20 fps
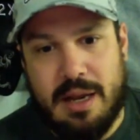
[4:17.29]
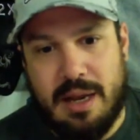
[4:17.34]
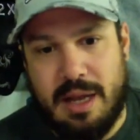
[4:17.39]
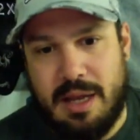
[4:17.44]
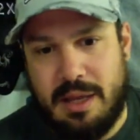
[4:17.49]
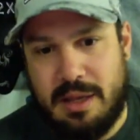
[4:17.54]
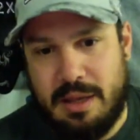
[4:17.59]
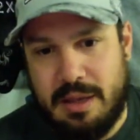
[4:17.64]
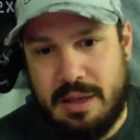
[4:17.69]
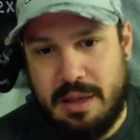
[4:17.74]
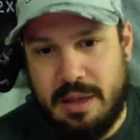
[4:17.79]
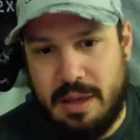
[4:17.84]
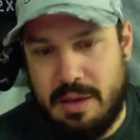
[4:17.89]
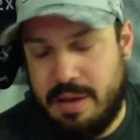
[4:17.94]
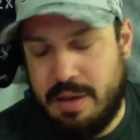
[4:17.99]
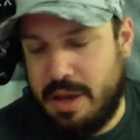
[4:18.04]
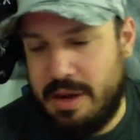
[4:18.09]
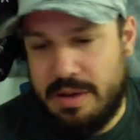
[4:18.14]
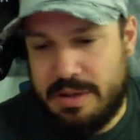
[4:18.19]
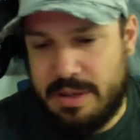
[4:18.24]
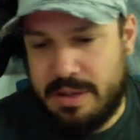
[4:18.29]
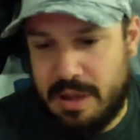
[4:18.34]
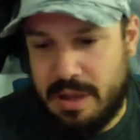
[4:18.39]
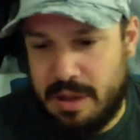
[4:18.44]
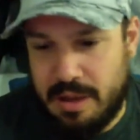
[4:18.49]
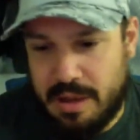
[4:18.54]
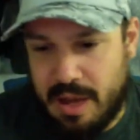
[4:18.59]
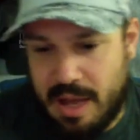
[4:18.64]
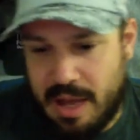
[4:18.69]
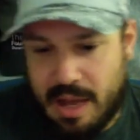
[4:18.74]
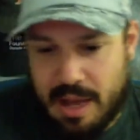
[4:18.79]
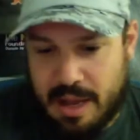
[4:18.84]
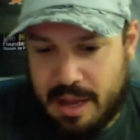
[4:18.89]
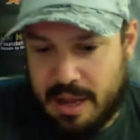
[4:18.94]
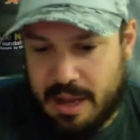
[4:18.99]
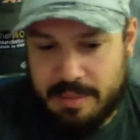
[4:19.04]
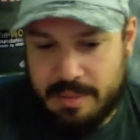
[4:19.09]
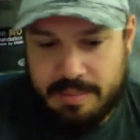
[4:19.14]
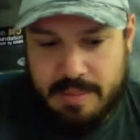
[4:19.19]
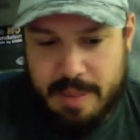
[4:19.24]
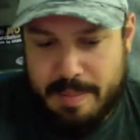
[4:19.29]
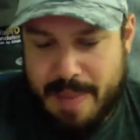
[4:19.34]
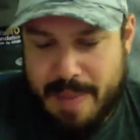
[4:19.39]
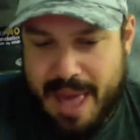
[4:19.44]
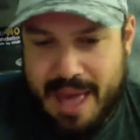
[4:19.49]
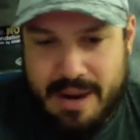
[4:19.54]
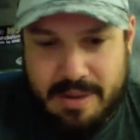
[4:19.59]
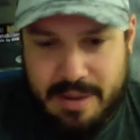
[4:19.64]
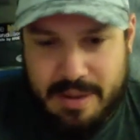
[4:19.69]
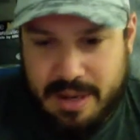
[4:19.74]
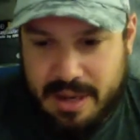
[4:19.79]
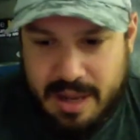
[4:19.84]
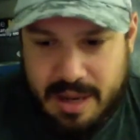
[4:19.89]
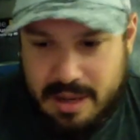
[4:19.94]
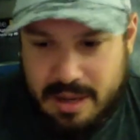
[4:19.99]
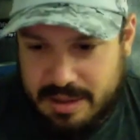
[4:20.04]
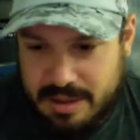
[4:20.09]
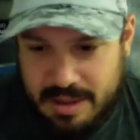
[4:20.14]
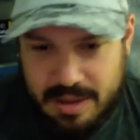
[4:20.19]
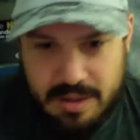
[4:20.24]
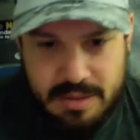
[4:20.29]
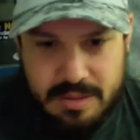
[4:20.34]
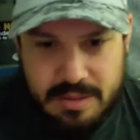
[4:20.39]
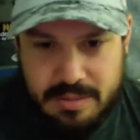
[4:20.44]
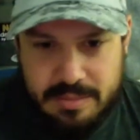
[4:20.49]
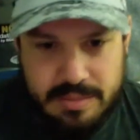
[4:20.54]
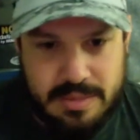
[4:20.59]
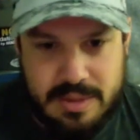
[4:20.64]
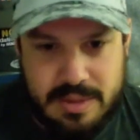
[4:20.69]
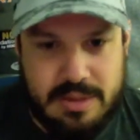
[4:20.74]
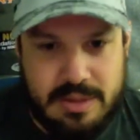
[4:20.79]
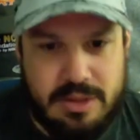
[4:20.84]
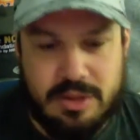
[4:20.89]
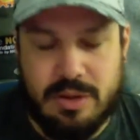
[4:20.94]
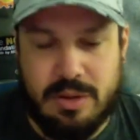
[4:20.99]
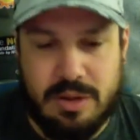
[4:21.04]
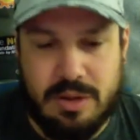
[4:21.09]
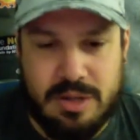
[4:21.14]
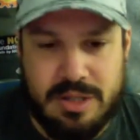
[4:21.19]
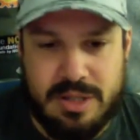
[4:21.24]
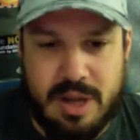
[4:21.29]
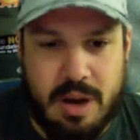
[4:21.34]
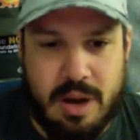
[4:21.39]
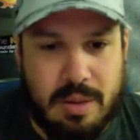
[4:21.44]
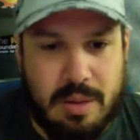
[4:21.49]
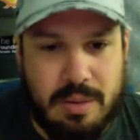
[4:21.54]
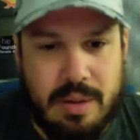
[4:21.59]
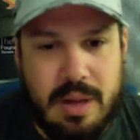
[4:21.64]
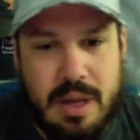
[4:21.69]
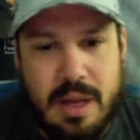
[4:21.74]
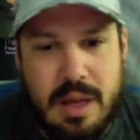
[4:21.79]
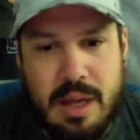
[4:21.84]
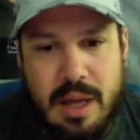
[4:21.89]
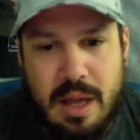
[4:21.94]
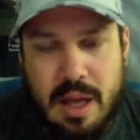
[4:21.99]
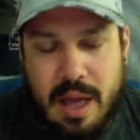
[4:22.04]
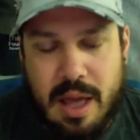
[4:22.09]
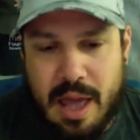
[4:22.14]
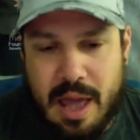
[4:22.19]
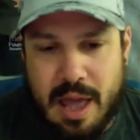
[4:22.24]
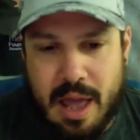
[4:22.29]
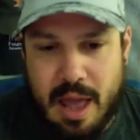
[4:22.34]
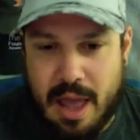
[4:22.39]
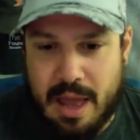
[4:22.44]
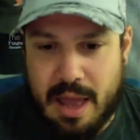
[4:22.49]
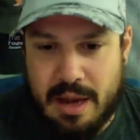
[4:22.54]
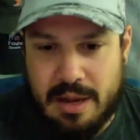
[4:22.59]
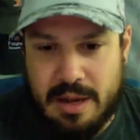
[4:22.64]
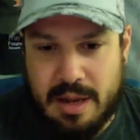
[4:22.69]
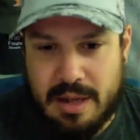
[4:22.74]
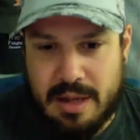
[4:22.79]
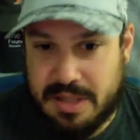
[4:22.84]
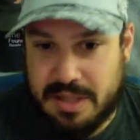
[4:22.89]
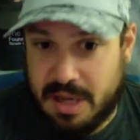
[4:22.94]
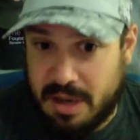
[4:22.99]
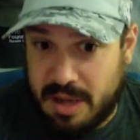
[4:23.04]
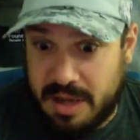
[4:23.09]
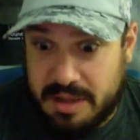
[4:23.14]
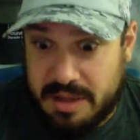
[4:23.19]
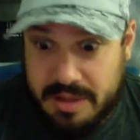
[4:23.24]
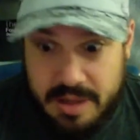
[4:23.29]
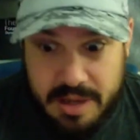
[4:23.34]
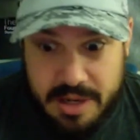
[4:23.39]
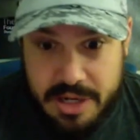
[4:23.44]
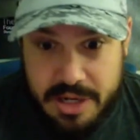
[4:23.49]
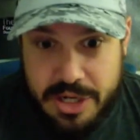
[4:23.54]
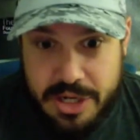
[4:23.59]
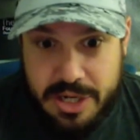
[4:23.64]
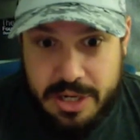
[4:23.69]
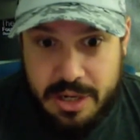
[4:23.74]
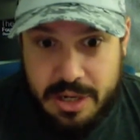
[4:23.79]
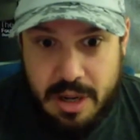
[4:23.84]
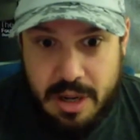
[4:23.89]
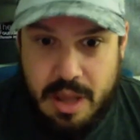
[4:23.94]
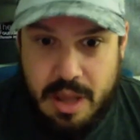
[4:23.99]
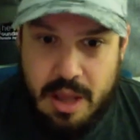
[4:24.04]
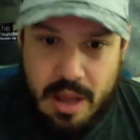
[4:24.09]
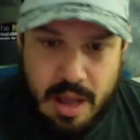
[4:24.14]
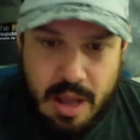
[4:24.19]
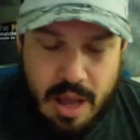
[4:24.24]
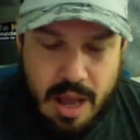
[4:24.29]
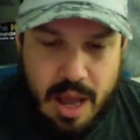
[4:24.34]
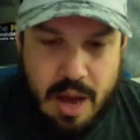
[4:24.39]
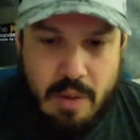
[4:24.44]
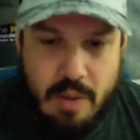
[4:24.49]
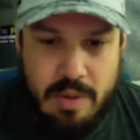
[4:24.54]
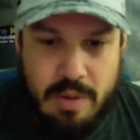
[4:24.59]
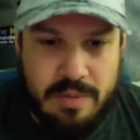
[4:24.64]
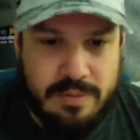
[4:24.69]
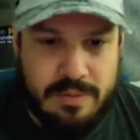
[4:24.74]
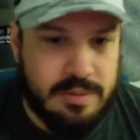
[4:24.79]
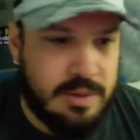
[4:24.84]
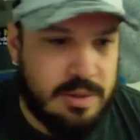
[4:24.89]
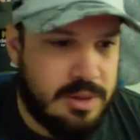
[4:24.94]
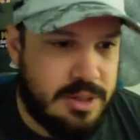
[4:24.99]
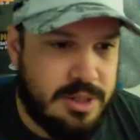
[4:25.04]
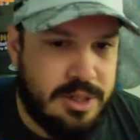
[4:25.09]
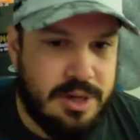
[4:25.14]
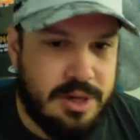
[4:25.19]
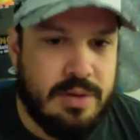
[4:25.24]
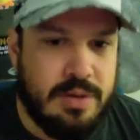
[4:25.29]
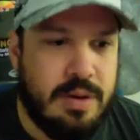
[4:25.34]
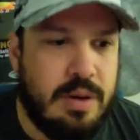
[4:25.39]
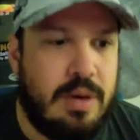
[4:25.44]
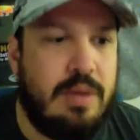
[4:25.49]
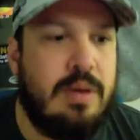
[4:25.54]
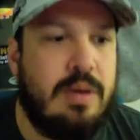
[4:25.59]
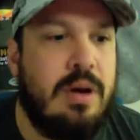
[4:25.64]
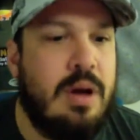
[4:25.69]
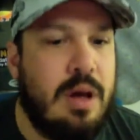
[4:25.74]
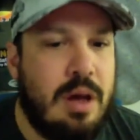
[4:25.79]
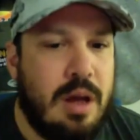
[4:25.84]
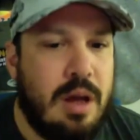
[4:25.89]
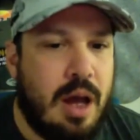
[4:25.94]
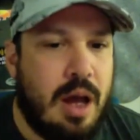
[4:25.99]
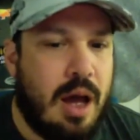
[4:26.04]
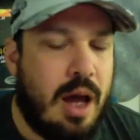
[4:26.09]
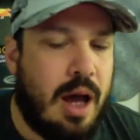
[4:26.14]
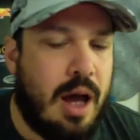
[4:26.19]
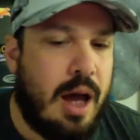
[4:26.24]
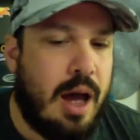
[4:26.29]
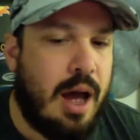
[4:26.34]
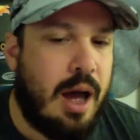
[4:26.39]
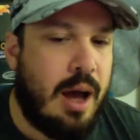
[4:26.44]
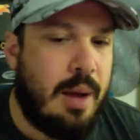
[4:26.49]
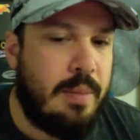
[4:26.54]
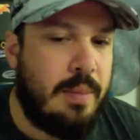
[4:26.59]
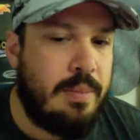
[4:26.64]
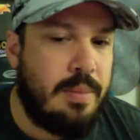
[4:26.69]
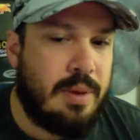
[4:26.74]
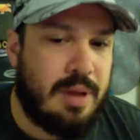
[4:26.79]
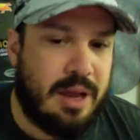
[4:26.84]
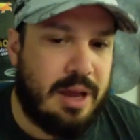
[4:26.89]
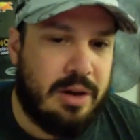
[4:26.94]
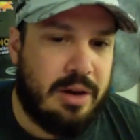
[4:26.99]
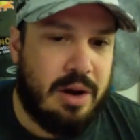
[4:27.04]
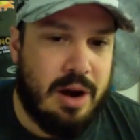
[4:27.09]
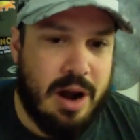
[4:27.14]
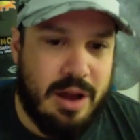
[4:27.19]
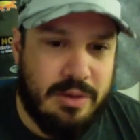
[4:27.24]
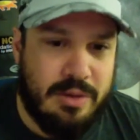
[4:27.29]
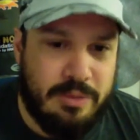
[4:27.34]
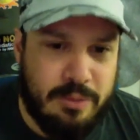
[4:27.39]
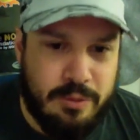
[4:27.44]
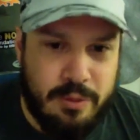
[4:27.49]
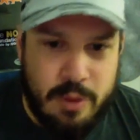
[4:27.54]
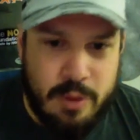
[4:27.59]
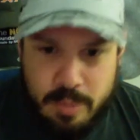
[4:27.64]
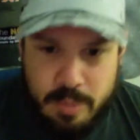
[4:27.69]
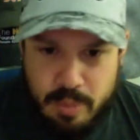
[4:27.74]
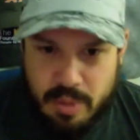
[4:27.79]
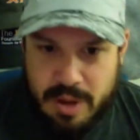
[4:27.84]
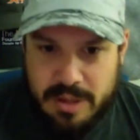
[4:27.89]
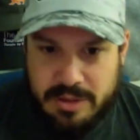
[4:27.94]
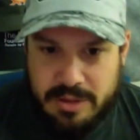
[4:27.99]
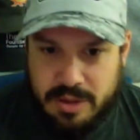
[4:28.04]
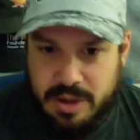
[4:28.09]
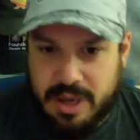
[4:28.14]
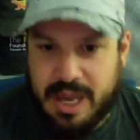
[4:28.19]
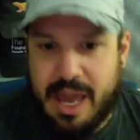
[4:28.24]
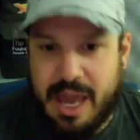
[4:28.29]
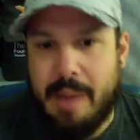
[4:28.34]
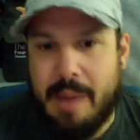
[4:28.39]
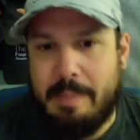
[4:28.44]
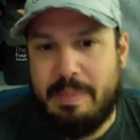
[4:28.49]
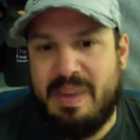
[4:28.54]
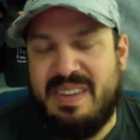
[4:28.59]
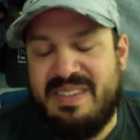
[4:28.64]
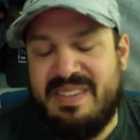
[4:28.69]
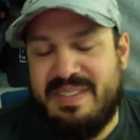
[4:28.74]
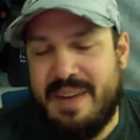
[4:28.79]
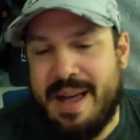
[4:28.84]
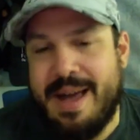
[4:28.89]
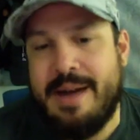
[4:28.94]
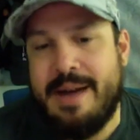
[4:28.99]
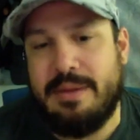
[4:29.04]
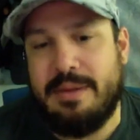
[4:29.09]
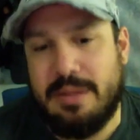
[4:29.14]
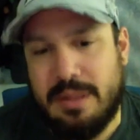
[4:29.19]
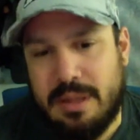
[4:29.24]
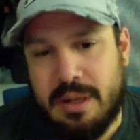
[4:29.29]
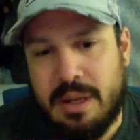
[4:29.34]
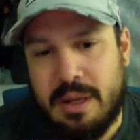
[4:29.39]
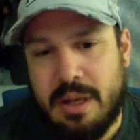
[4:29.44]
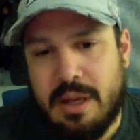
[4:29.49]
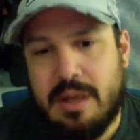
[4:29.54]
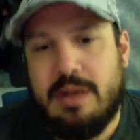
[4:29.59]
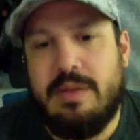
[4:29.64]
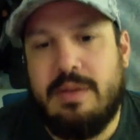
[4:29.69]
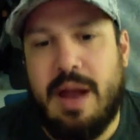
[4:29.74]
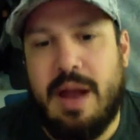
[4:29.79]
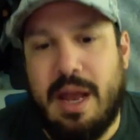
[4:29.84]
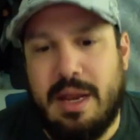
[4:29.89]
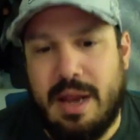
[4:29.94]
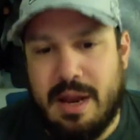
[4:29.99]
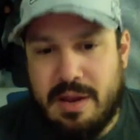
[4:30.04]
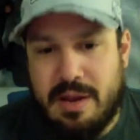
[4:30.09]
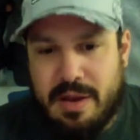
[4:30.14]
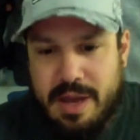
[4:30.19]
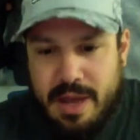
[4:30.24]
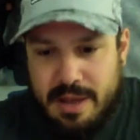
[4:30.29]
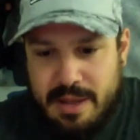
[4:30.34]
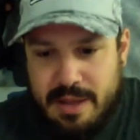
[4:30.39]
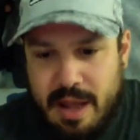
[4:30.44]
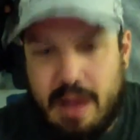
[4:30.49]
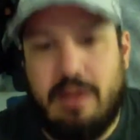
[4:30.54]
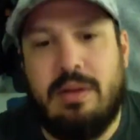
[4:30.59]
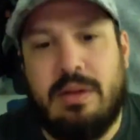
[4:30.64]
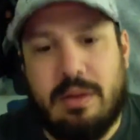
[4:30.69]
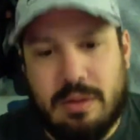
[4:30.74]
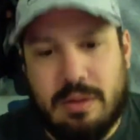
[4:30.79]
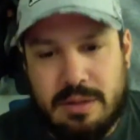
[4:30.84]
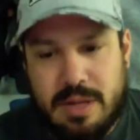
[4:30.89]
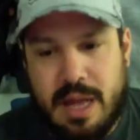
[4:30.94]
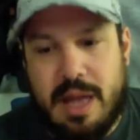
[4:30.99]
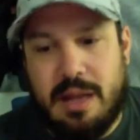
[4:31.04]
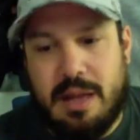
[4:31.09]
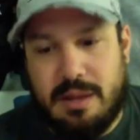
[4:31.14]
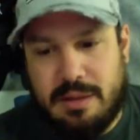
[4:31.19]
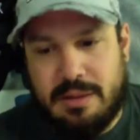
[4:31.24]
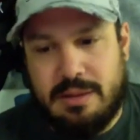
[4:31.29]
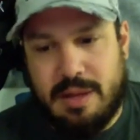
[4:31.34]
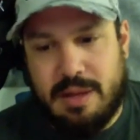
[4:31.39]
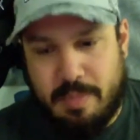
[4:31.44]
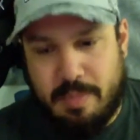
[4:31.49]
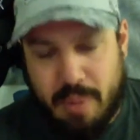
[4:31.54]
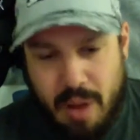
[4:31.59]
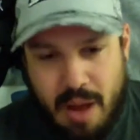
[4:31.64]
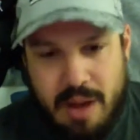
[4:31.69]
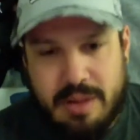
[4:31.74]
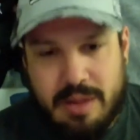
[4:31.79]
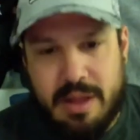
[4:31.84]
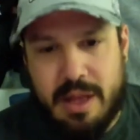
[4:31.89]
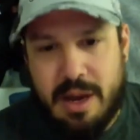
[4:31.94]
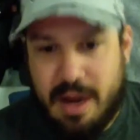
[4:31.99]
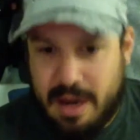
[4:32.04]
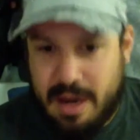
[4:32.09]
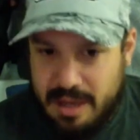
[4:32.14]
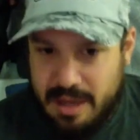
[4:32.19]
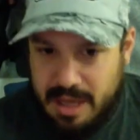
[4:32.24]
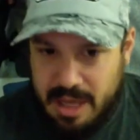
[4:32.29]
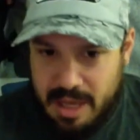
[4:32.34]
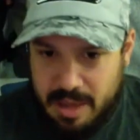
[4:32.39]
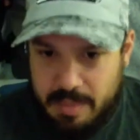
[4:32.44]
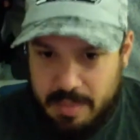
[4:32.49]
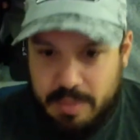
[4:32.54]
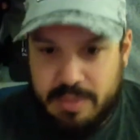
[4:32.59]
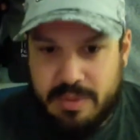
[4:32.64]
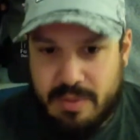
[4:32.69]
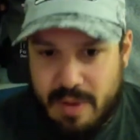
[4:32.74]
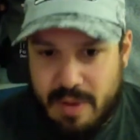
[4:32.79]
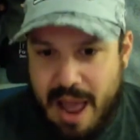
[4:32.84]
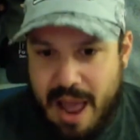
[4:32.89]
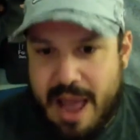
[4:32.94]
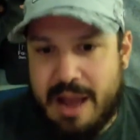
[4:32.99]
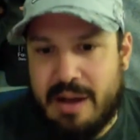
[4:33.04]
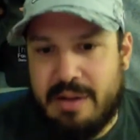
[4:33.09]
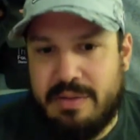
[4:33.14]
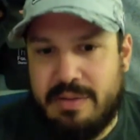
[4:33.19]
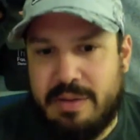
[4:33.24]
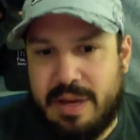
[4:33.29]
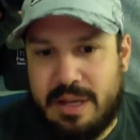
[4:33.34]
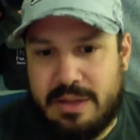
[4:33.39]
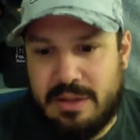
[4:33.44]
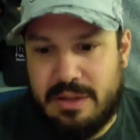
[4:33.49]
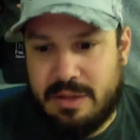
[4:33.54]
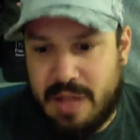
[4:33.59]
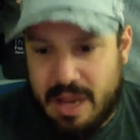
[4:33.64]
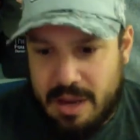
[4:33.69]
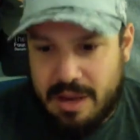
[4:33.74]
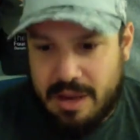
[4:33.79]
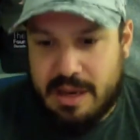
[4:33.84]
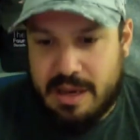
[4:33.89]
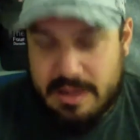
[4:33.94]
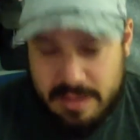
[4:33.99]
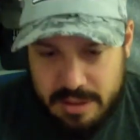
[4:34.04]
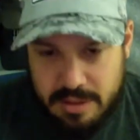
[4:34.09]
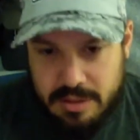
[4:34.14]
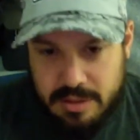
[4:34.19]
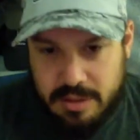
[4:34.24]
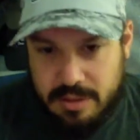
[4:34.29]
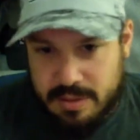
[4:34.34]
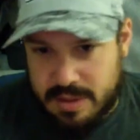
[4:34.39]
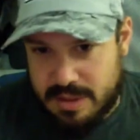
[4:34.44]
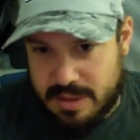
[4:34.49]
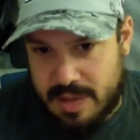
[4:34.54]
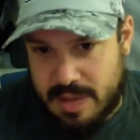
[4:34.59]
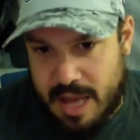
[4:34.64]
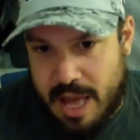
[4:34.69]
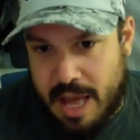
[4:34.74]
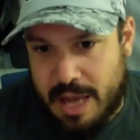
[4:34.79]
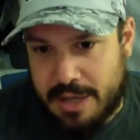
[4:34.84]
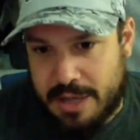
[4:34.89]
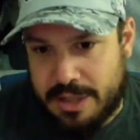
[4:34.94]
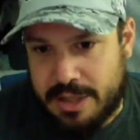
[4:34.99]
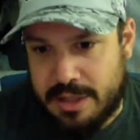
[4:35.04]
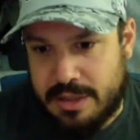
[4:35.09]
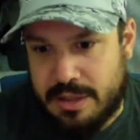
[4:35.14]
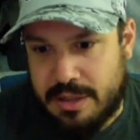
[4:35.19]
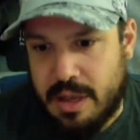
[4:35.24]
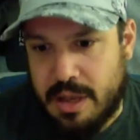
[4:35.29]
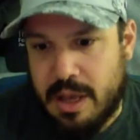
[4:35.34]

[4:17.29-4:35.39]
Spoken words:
Like you can use a battery and solar cell and a satellite dish with zero like RF footprint, so you can't be found, right? And you can download the block data and keep track of it so that you can still do transactions.